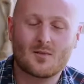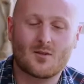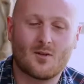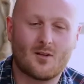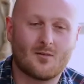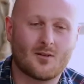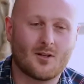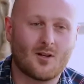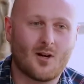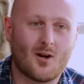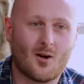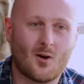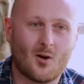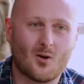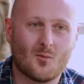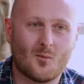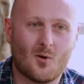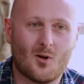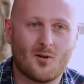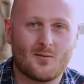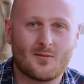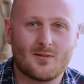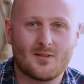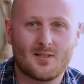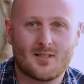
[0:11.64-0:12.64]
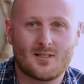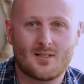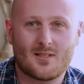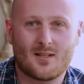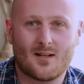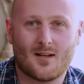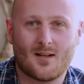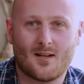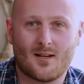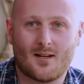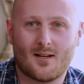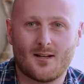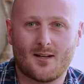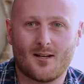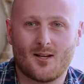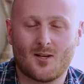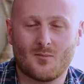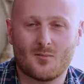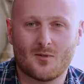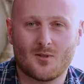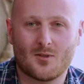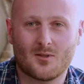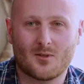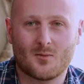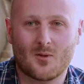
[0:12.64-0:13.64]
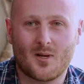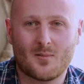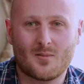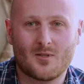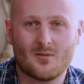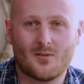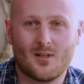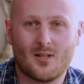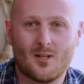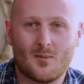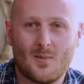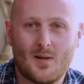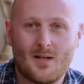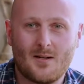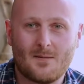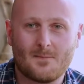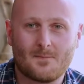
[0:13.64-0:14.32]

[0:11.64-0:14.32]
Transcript: I've got a home office, uh, I'm a web developer,